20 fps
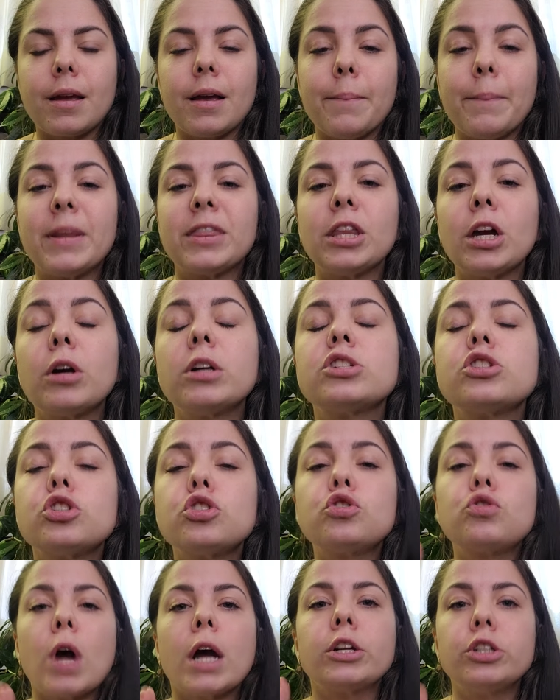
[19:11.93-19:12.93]
but their
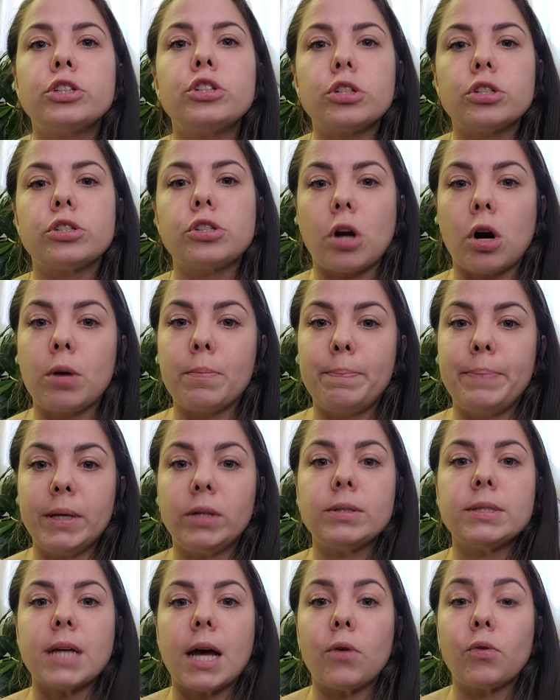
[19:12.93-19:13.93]
structures are
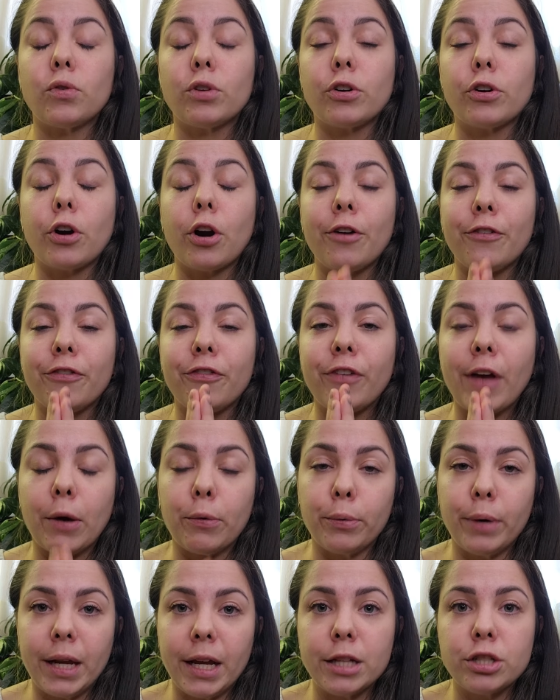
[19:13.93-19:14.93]
built under a
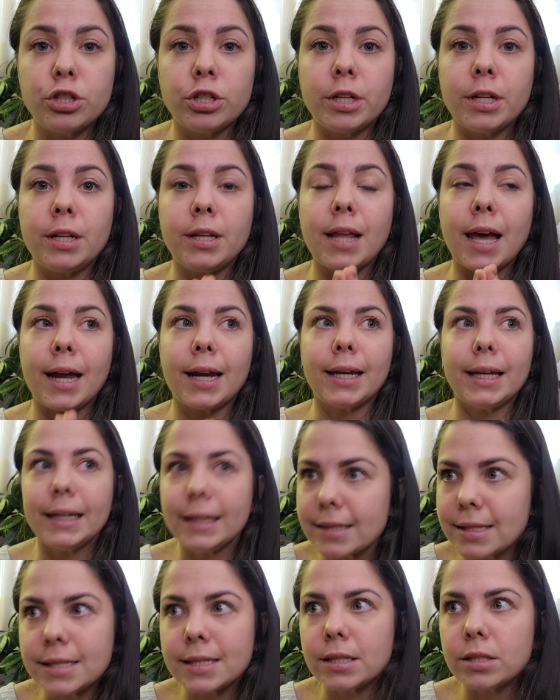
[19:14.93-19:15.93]
foundation that
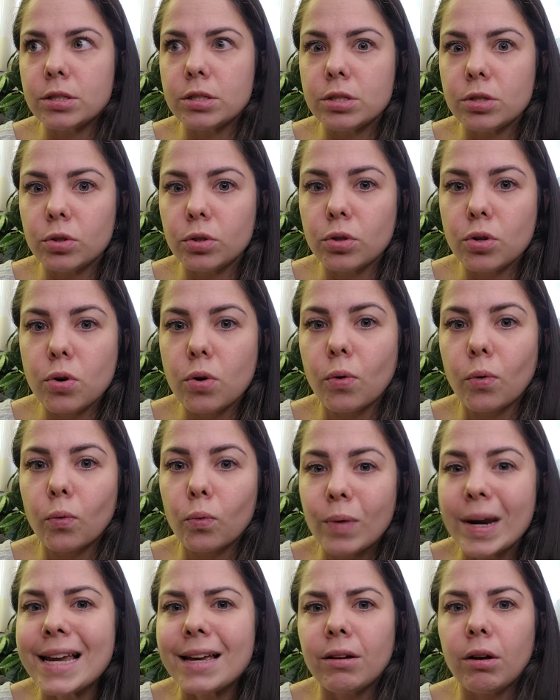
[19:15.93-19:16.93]
isn't
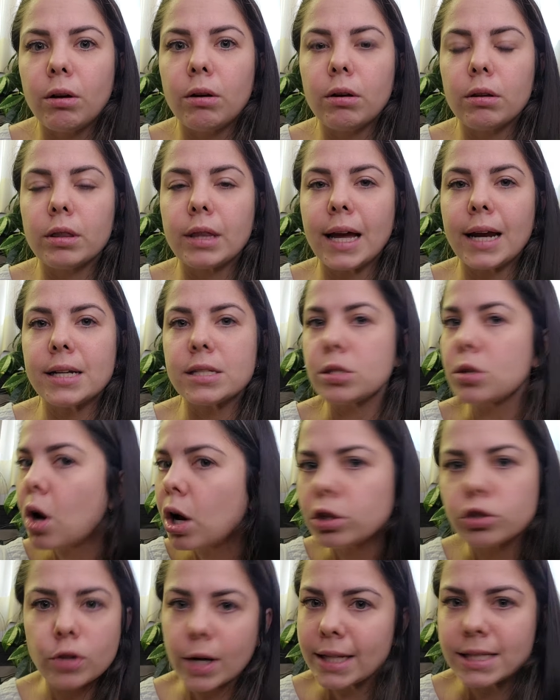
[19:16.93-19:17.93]
real, that's
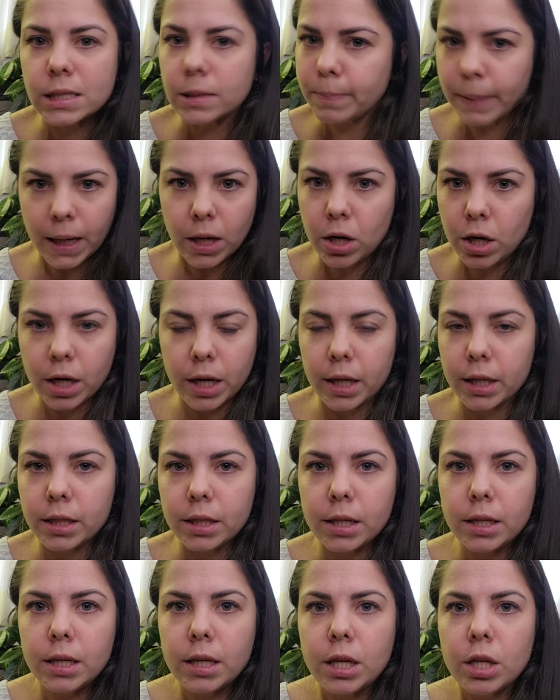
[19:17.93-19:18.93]
not transparent.
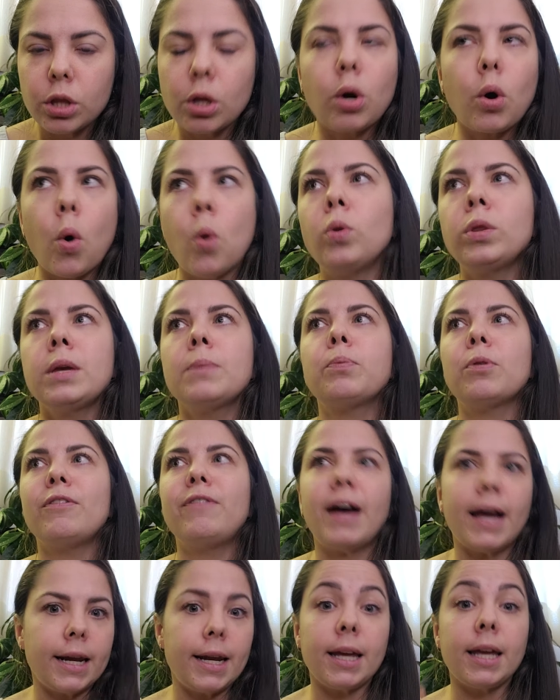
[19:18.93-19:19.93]
They're only
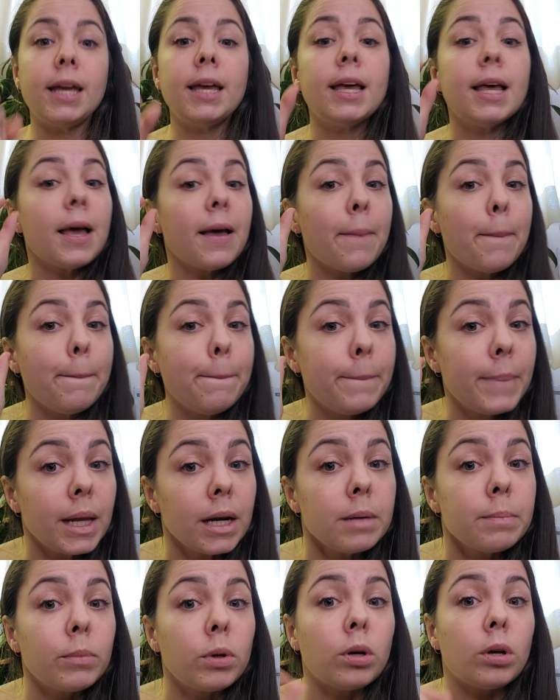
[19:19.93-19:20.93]
providing
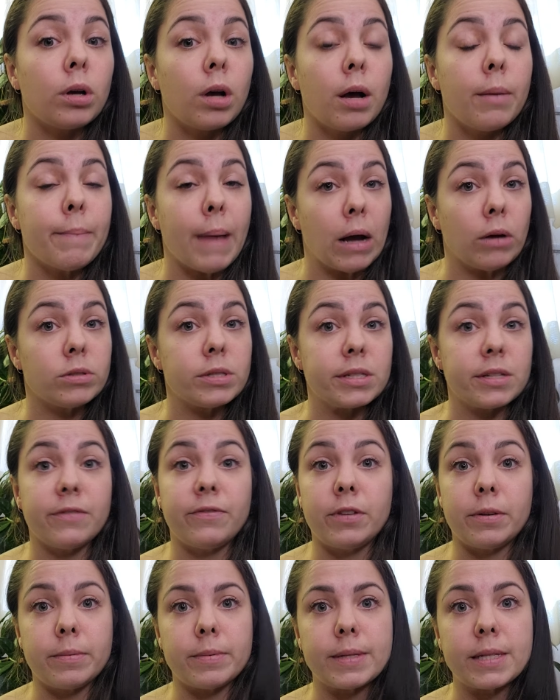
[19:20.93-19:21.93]
minimal amounts of
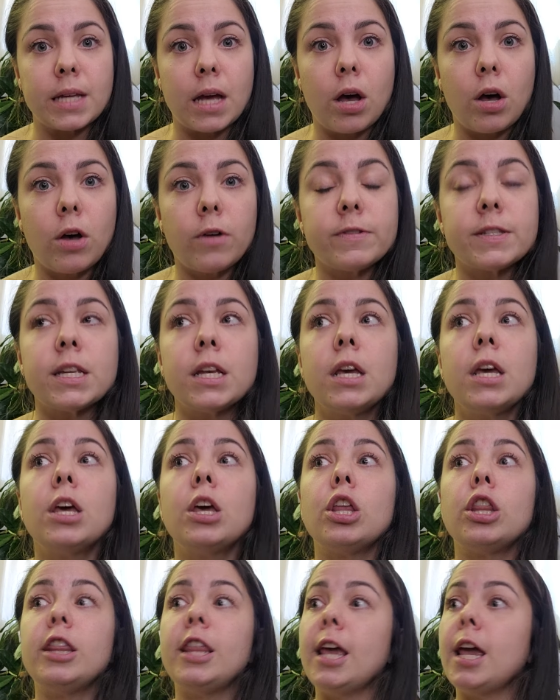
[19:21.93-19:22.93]
themselves.
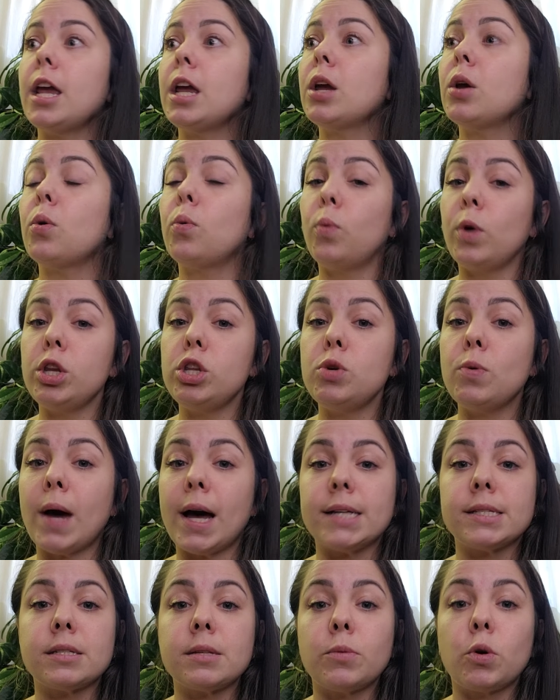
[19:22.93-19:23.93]
When you
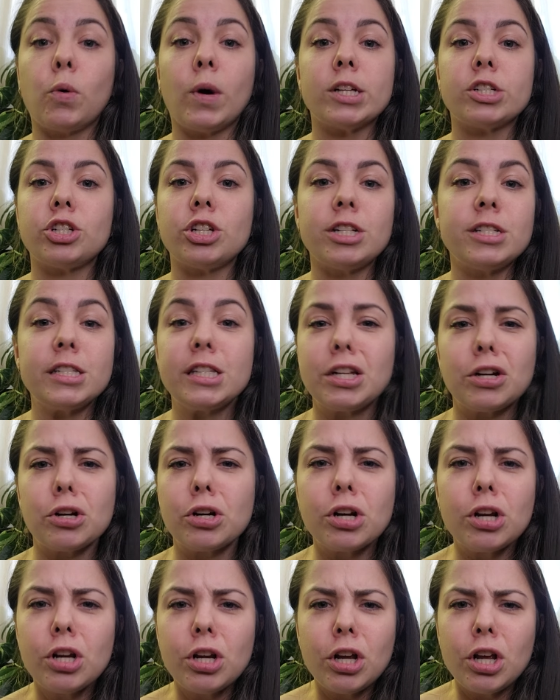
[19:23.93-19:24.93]
ask them questions,
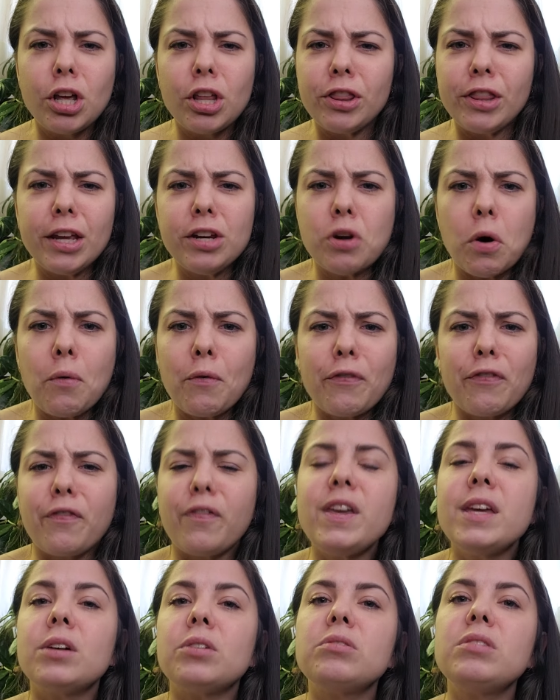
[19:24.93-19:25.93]
they don't
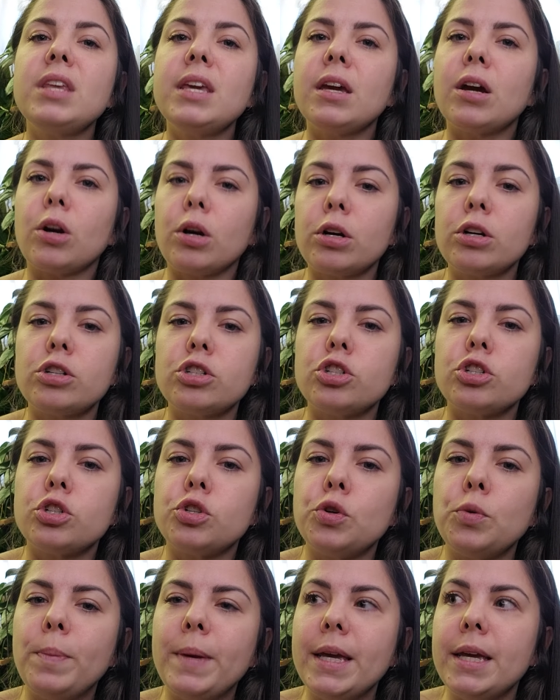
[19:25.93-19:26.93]
feel the urge
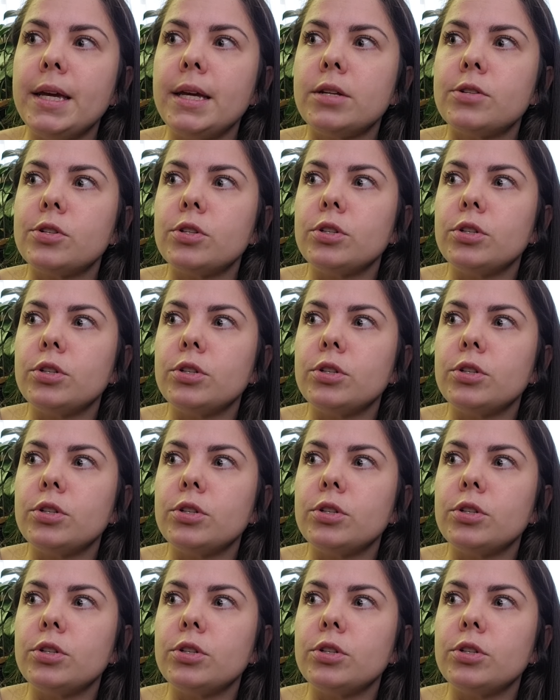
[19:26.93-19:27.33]
to be